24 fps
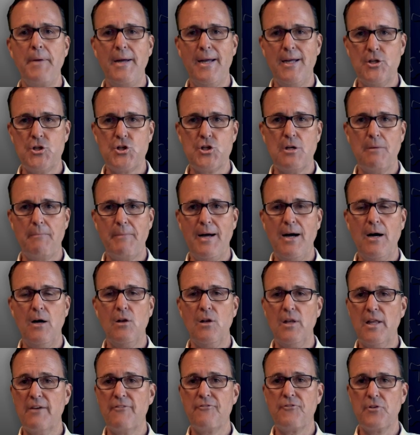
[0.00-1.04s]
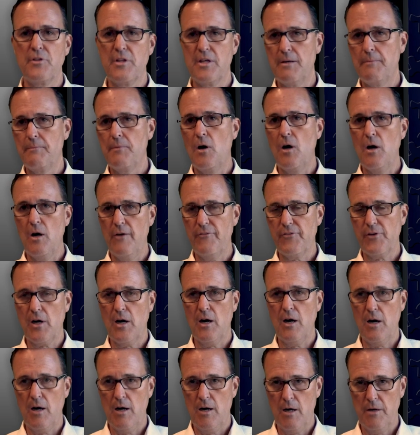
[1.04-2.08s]
pension amount left for them
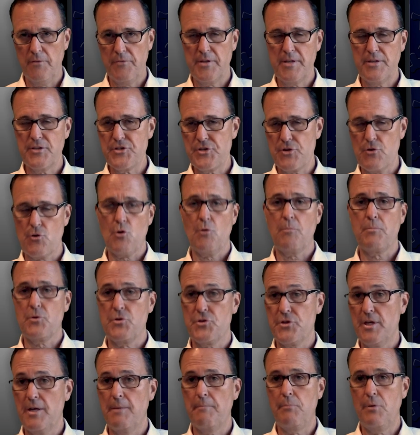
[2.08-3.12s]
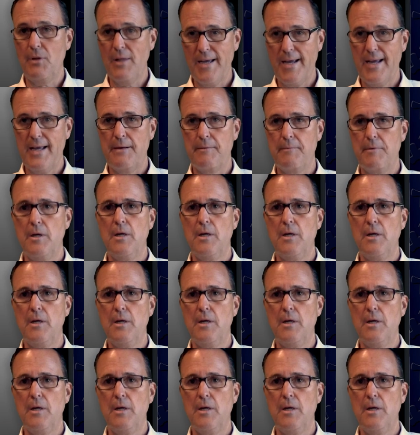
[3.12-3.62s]
on the 0% plan,